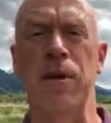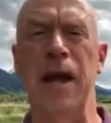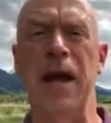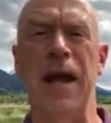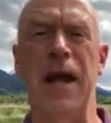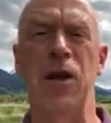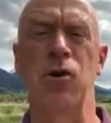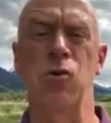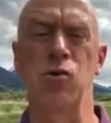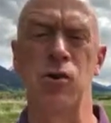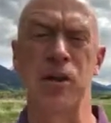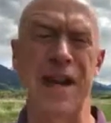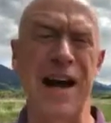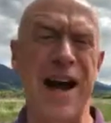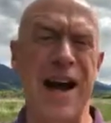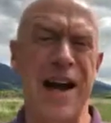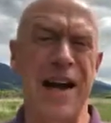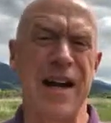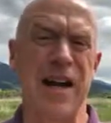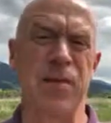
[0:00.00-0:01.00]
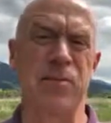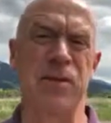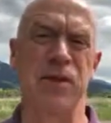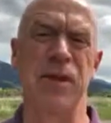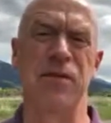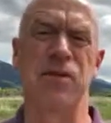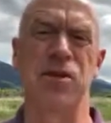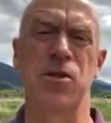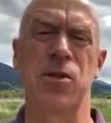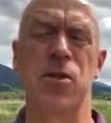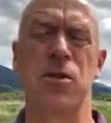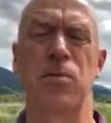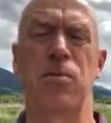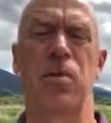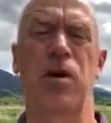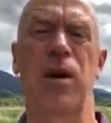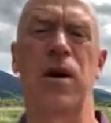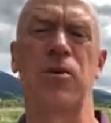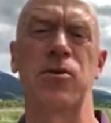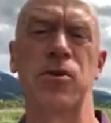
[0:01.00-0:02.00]
By Andrew Guide, I believe you
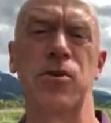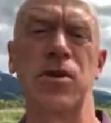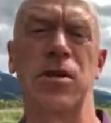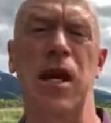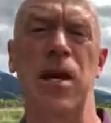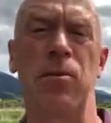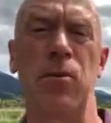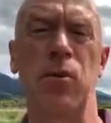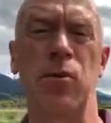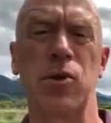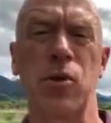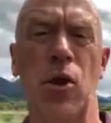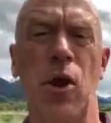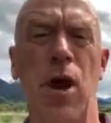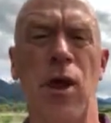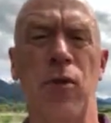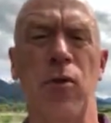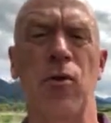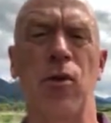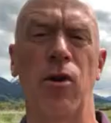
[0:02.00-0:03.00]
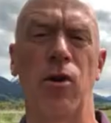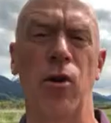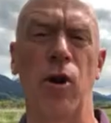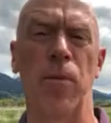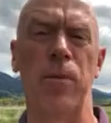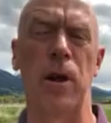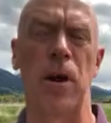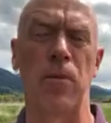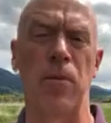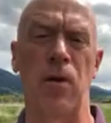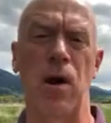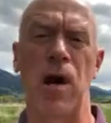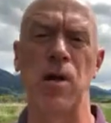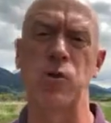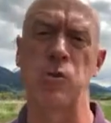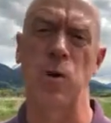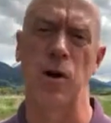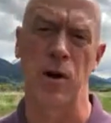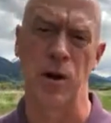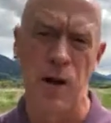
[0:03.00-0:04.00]
pronounce his name. He was an author and a Nobel
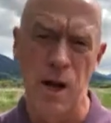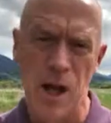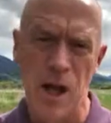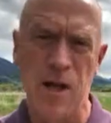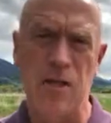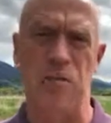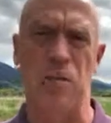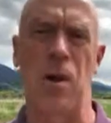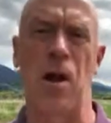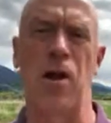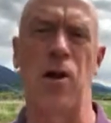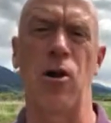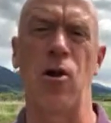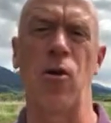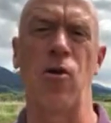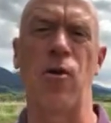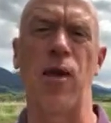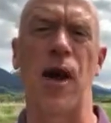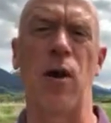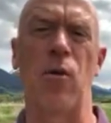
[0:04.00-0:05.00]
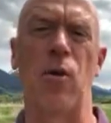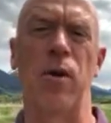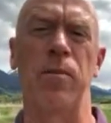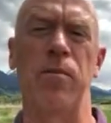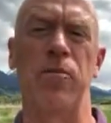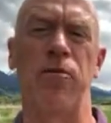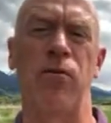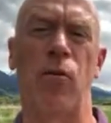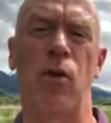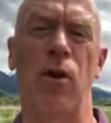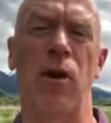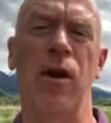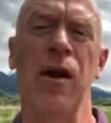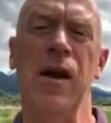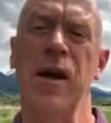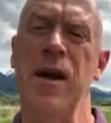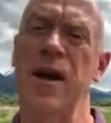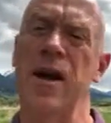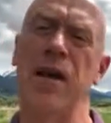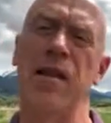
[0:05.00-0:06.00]
Prize winner. You've probably heard that one before.
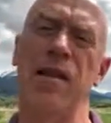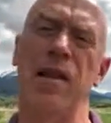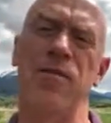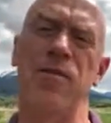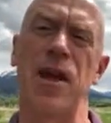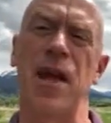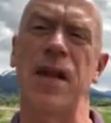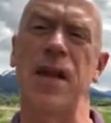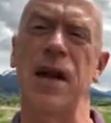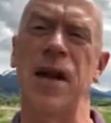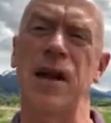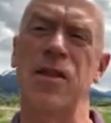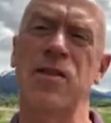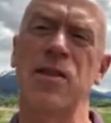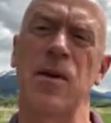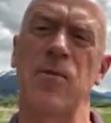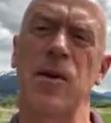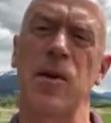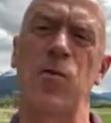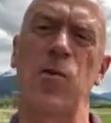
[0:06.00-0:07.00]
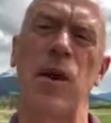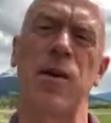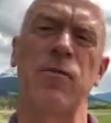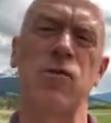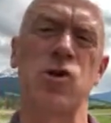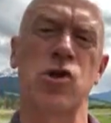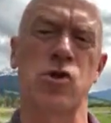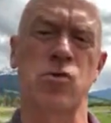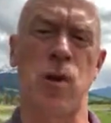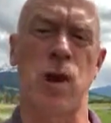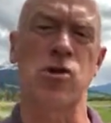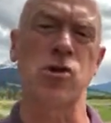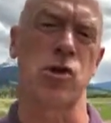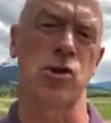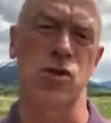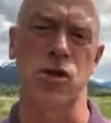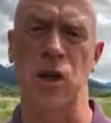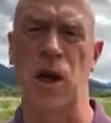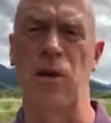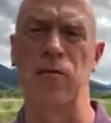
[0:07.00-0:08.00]
And I love that concept that we have to stretch
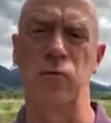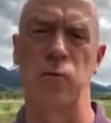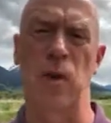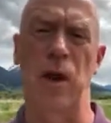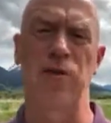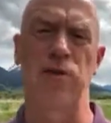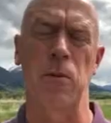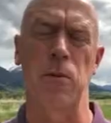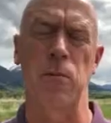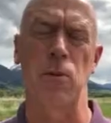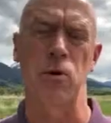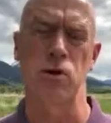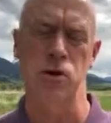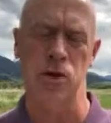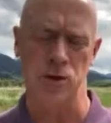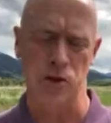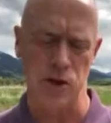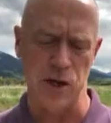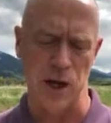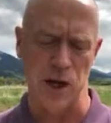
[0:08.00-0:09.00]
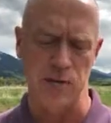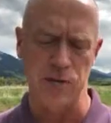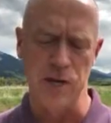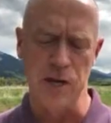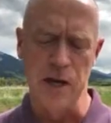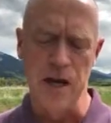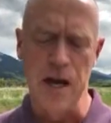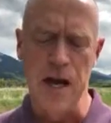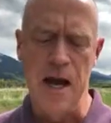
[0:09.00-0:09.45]
ourselves, we have to push ourselves.